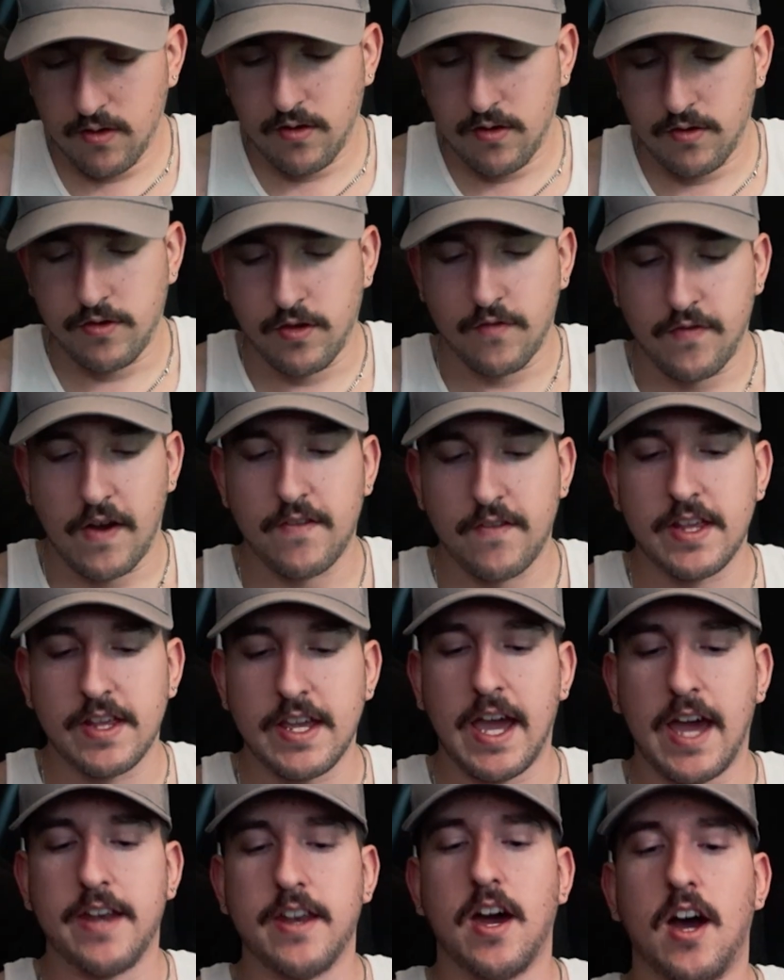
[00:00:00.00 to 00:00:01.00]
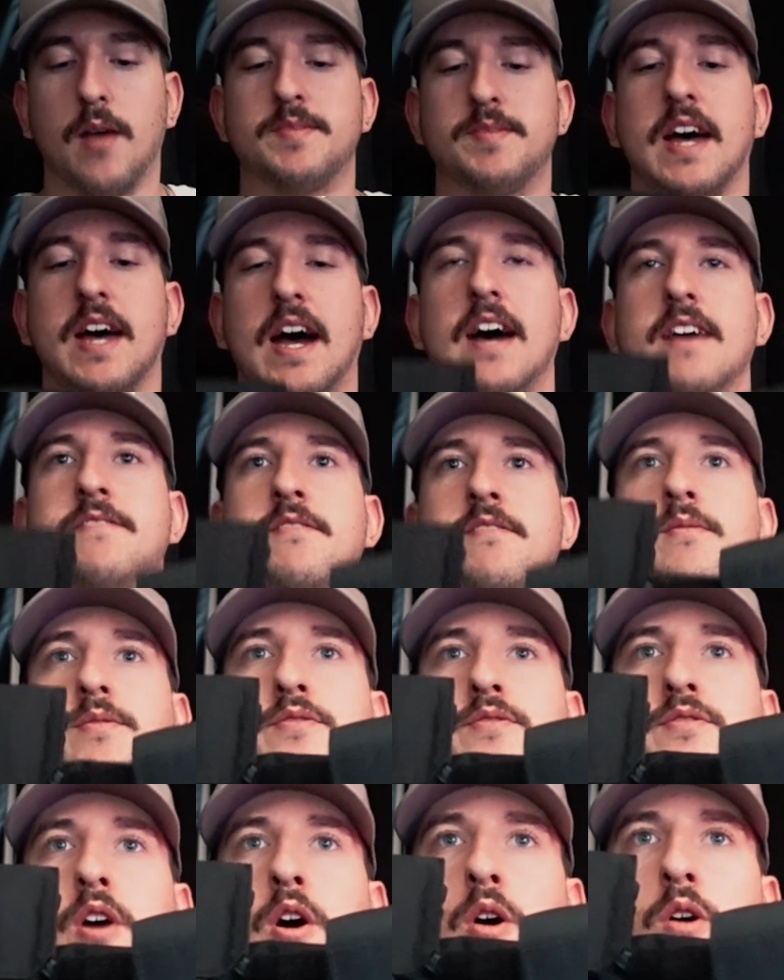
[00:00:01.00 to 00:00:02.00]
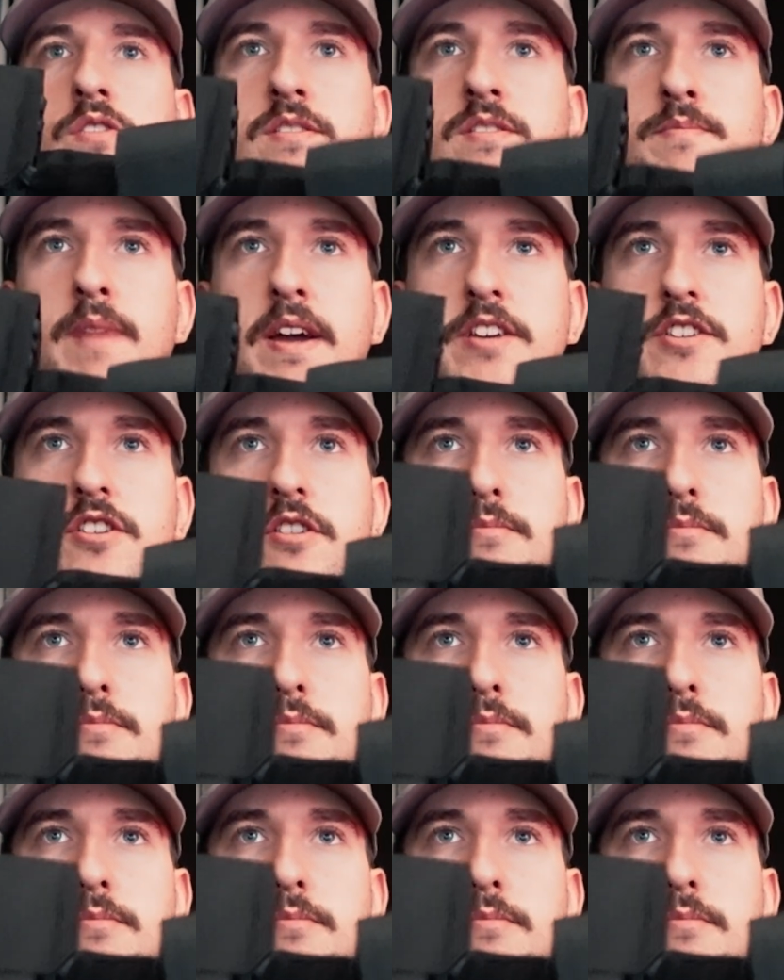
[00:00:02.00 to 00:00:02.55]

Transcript: or stow some extra